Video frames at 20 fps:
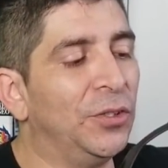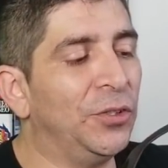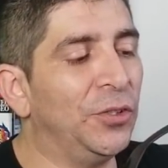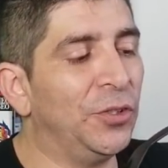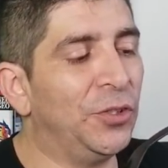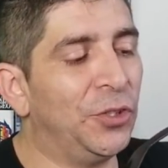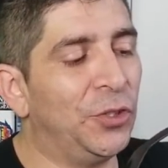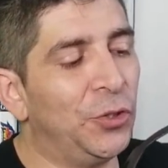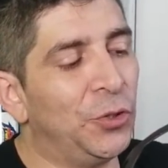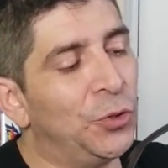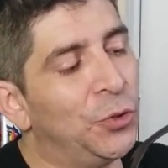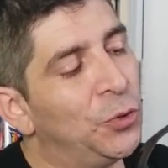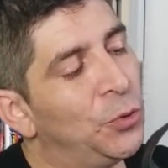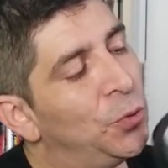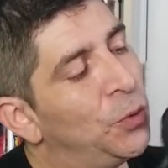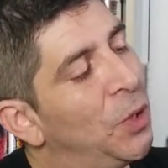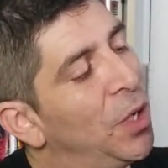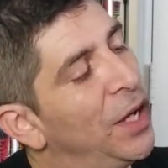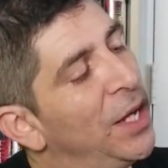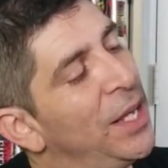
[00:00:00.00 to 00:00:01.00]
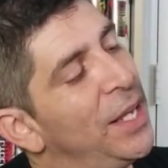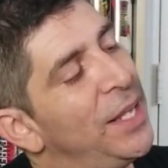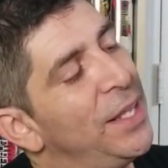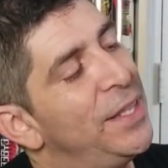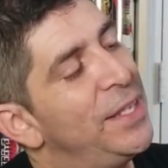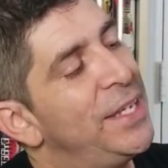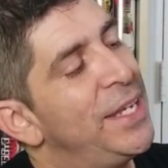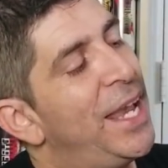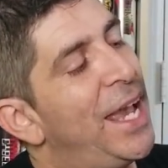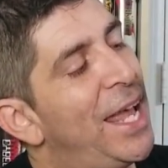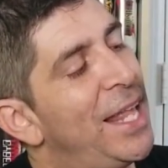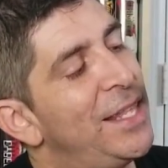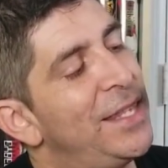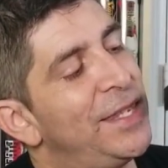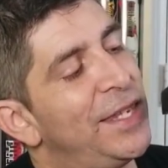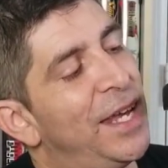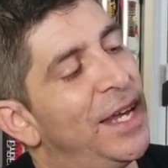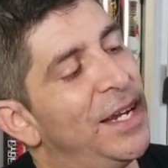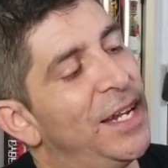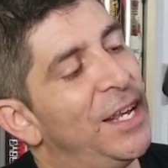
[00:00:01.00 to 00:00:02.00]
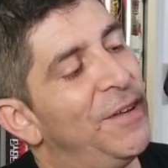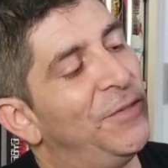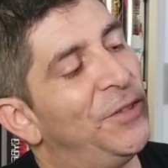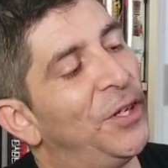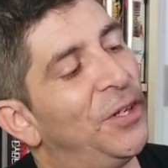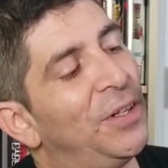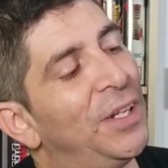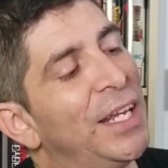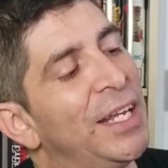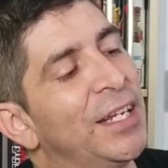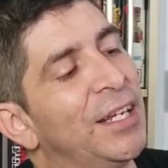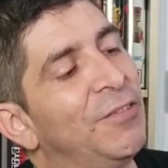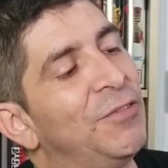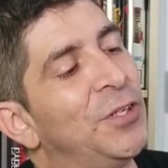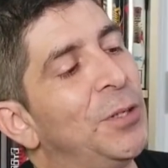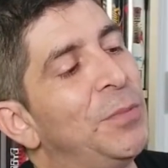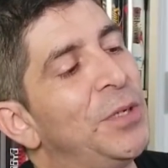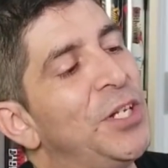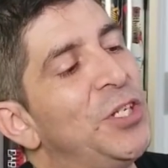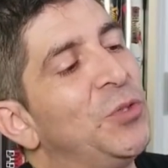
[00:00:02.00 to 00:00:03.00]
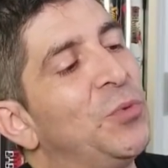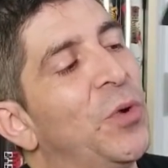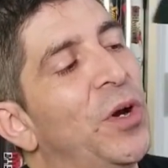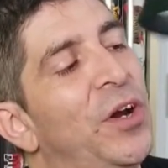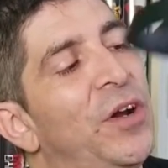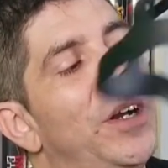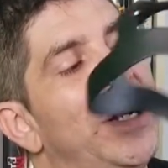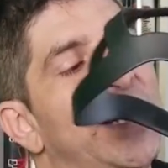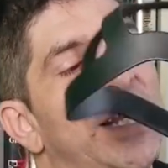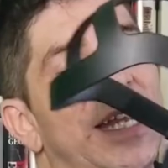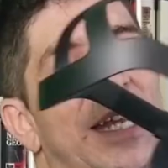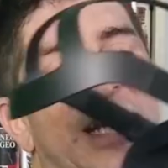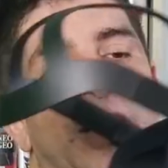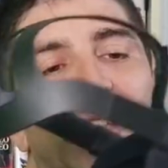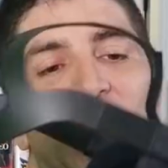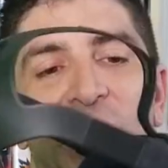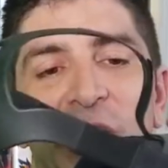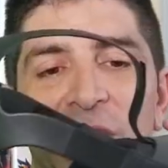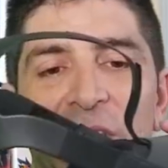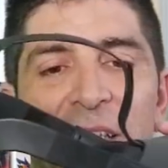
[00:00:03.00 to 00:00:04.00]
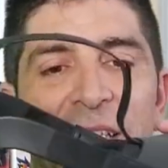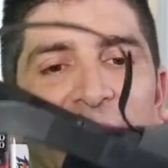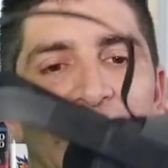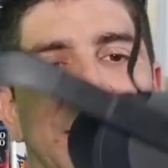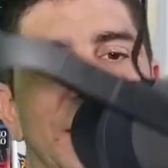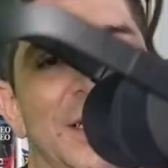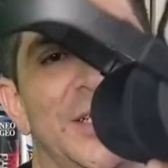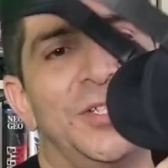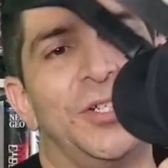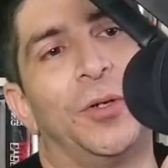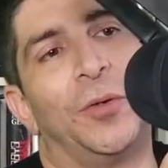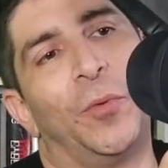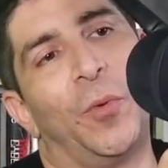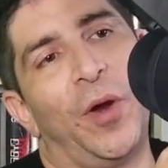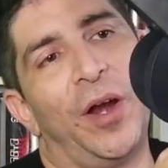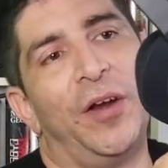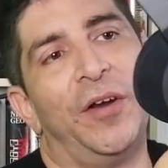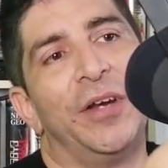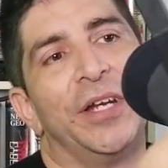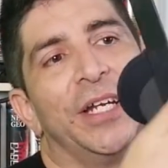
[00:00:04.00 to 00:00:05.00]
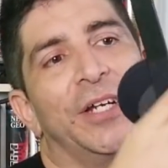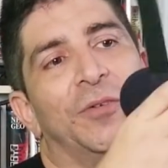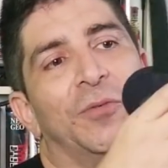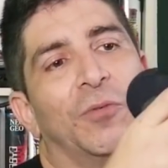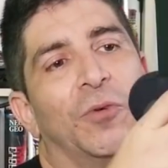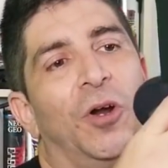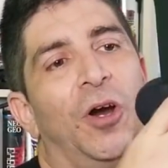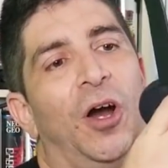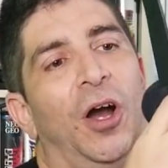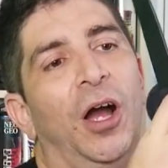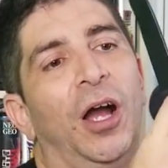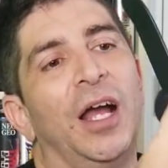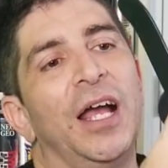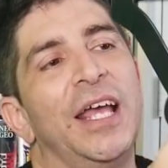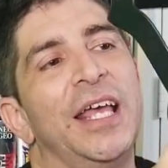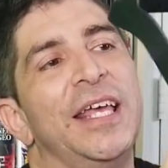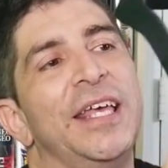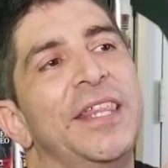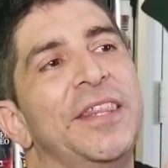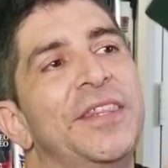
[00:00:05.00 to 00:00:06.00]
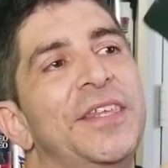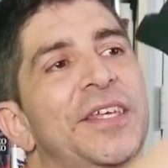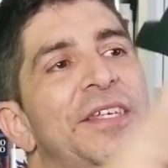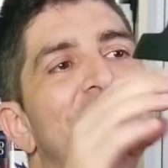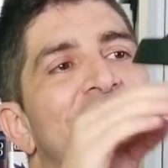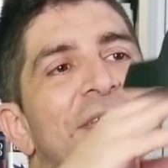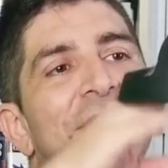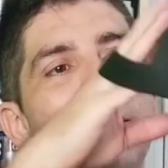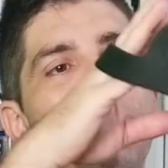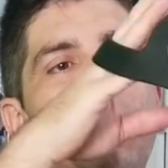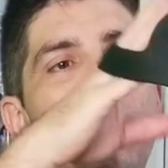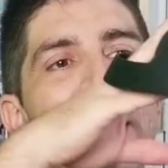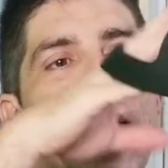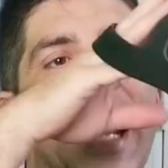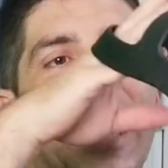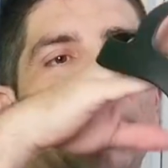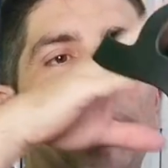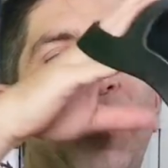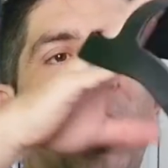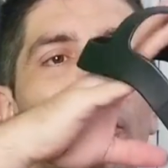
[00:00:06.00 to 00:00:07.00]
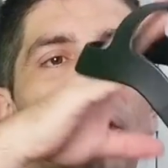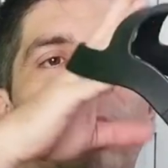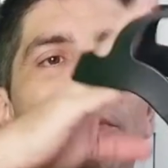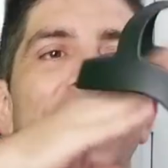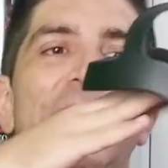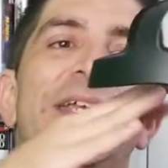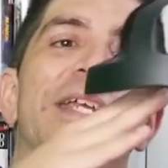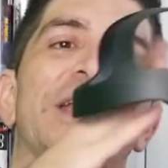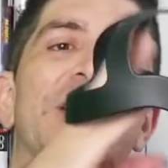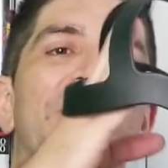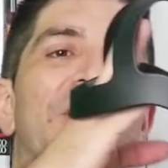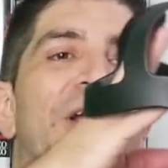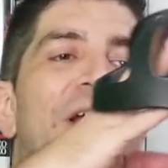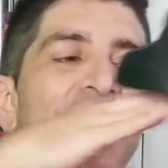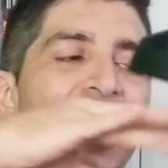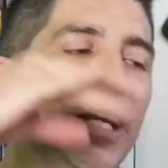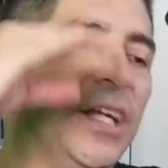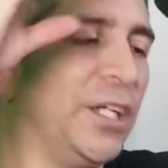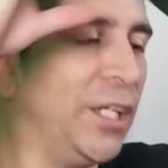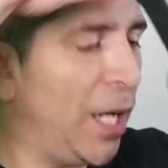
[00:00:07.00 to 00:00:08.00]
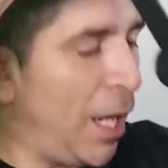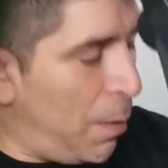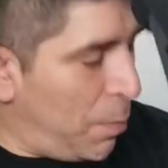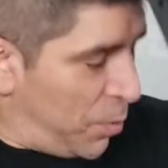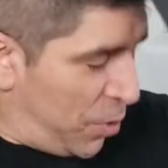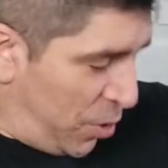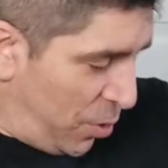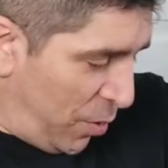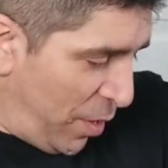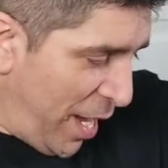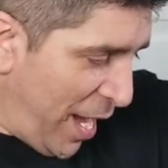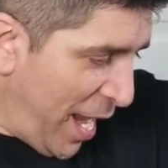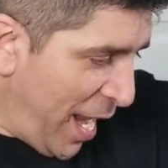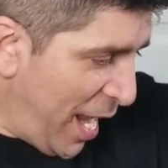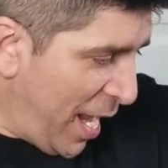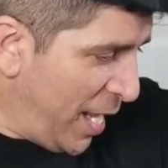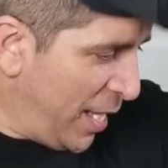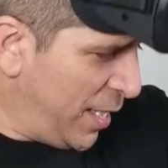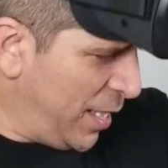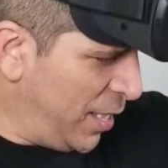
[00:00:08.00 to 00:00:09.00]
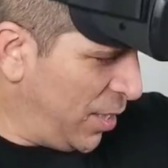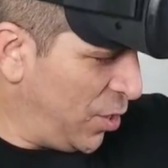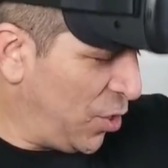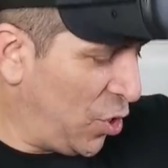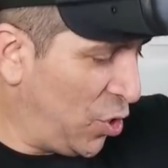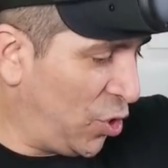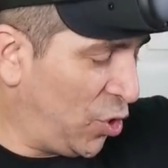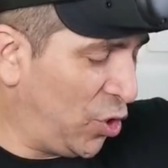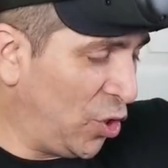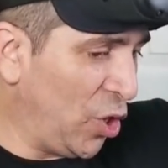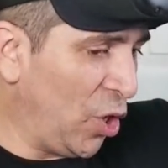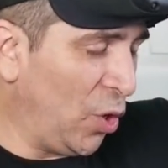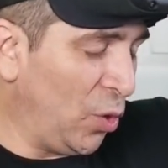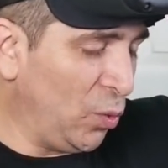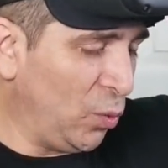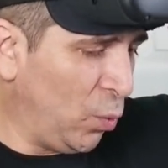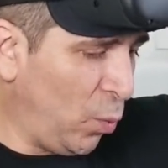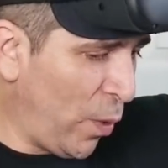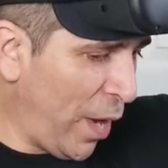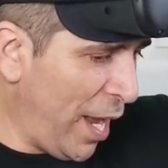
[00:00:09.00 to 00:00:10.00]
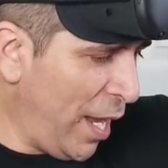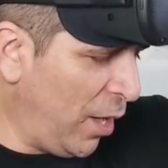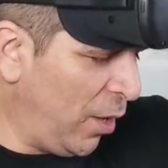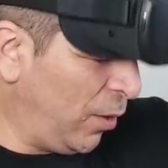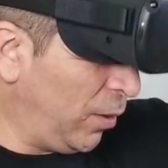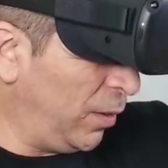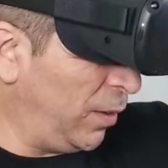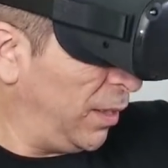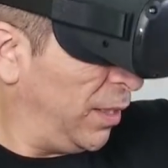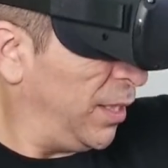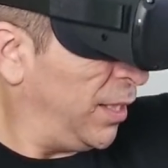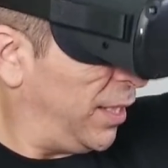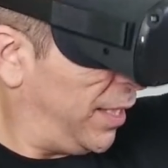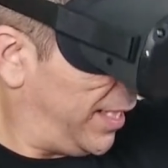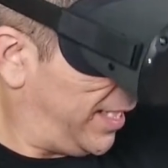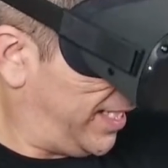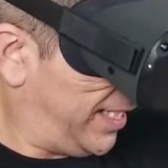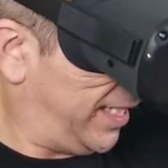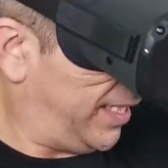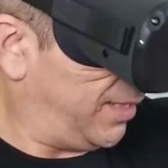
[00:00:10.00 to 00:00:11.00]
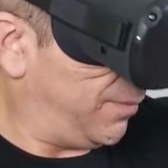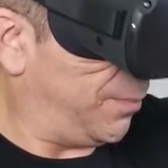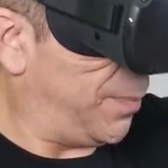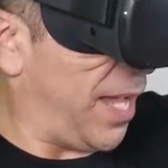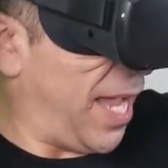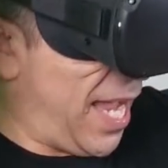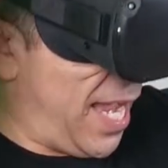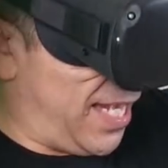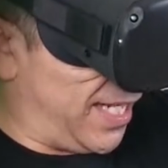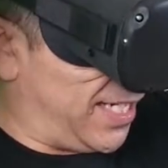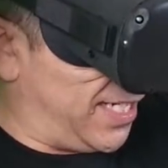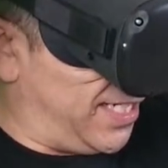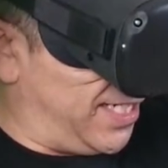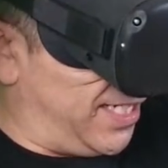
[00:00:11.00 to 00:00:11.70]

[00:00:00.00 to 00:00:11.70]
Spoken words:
to the headset, if somebody's wearing it and it looks like this, they're wearing it wrong. This back part right here cups your head so well in the back.